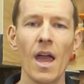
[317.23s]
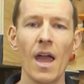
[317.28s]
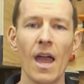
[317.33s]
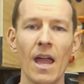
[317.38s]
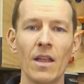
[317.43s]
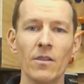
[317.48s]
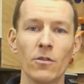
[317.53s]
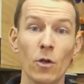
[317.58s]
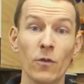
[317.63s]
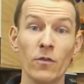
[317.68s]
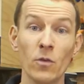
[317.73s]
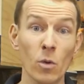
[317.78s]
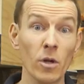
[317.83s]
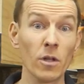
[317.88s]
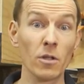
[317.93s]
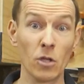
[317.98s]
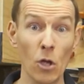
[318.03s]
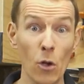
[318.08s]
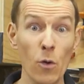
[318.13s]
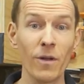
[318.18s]
And so if you
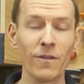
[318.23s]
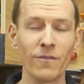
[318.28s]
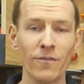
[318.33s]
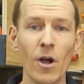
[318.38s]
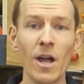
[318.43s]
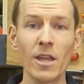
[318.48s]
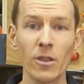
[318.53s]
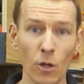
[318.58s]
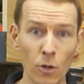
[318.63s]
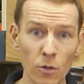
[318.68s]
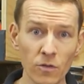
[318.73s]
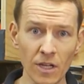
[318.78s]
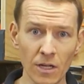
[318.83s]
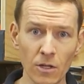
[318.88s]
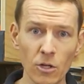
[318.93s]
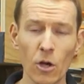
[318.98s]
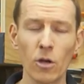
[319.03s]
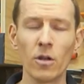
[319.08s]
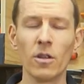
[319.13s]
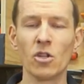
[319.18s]
want to go and find those,
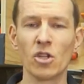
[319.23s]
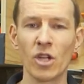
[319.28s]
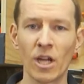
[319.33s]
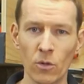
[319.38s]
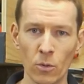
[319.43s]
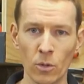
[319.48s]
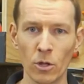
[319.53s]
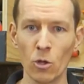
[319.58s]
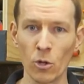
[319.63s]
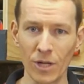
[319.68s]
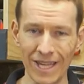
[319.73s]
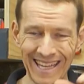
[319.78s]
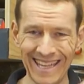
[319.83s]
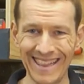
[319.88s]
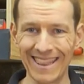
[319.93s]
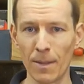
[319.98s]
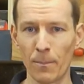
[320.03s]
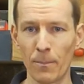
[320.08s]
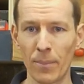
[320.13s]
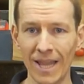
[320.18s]
then go to the channel and look
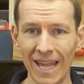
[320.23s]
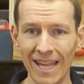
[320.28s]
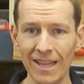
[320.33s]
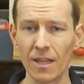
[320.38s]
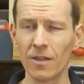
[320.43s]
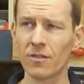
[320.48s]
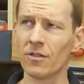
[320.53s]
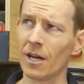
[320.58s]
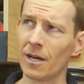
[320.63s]
in the playlist.